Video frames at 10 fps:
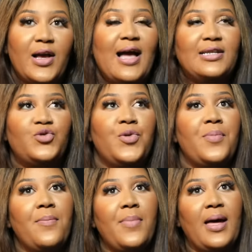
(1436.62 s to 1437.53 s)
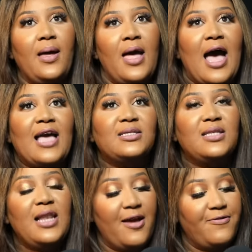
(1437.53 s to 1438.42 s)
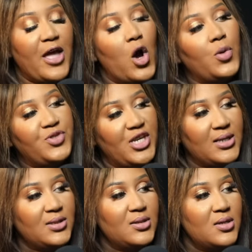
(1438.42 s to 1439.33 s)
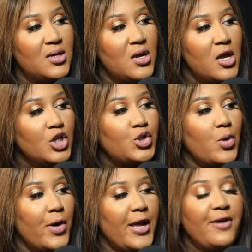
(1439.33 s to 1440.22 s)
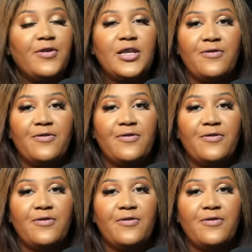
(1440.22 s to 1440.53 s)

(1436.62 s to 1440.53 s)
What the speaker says: can't. Remember, I still have their object. So even